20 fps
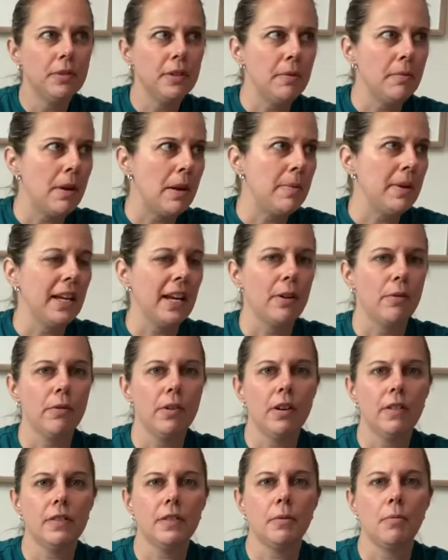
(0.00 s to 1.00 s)
to maybe get
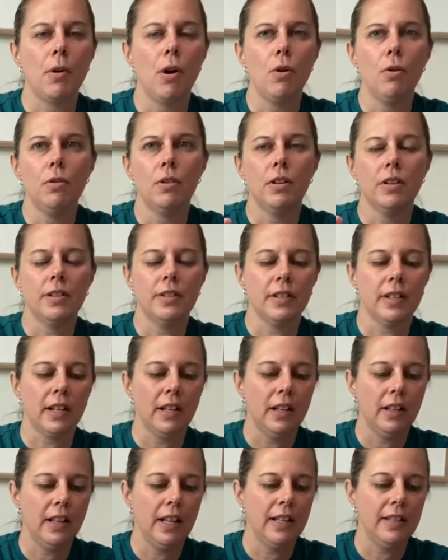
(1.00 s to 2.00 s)
rid of some odors
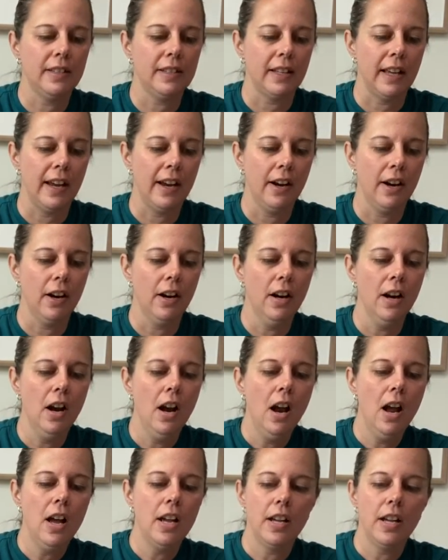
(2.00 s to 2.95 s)
and cleanse the air.